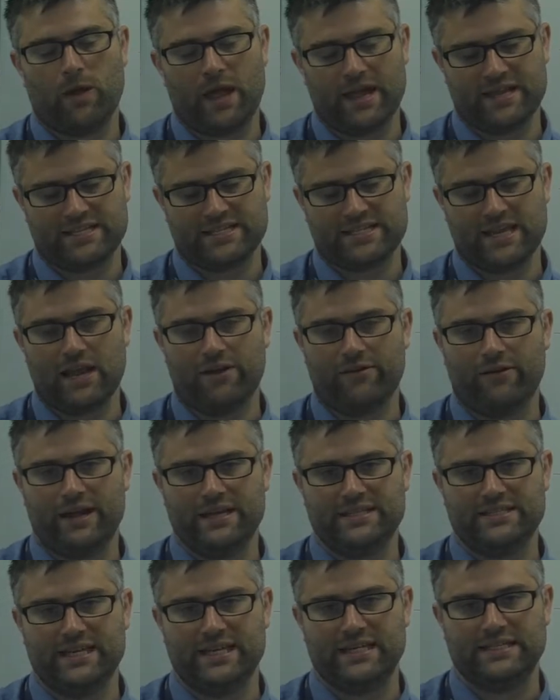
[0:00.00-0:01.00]

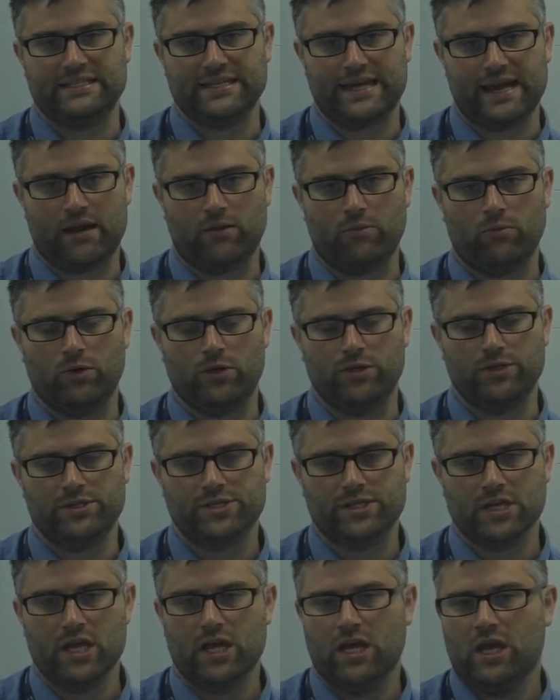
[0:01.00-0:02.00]
accelerating
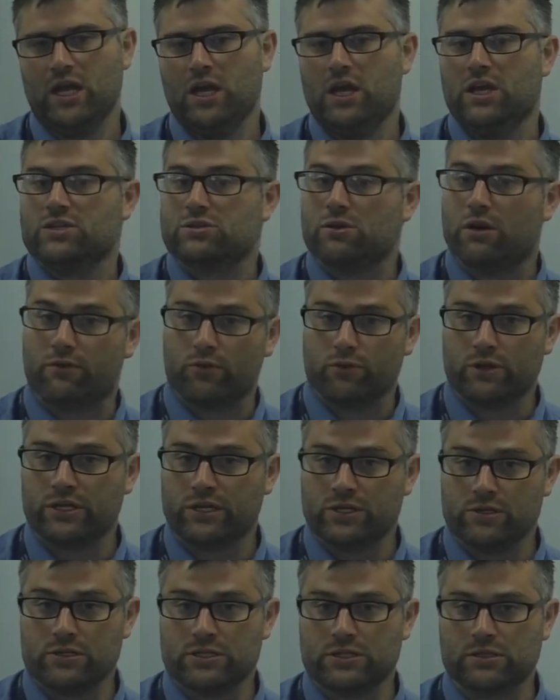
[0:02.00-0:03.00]
downwards. So I've already
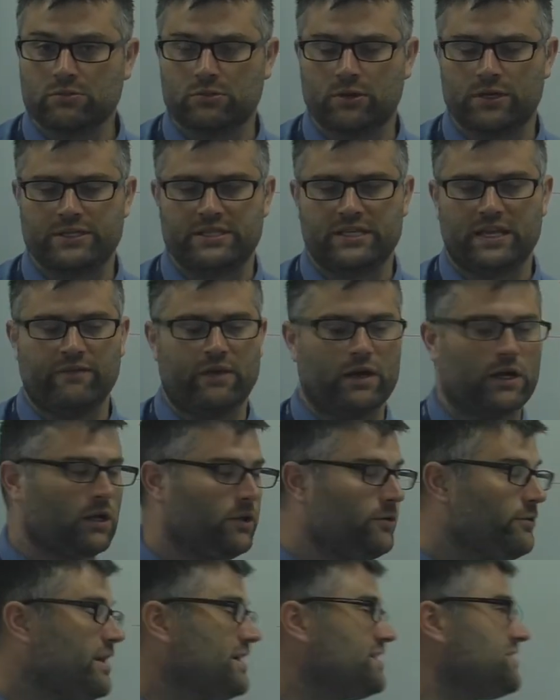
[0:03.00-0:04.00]
used the word to give it a
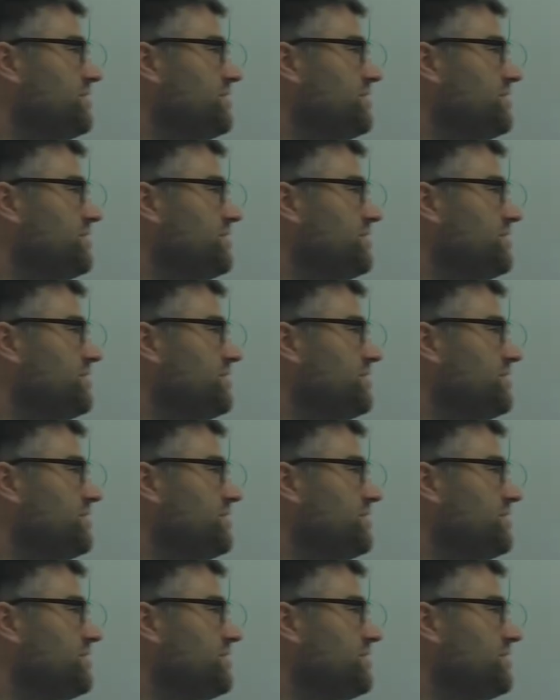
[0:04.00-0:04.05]
clue there,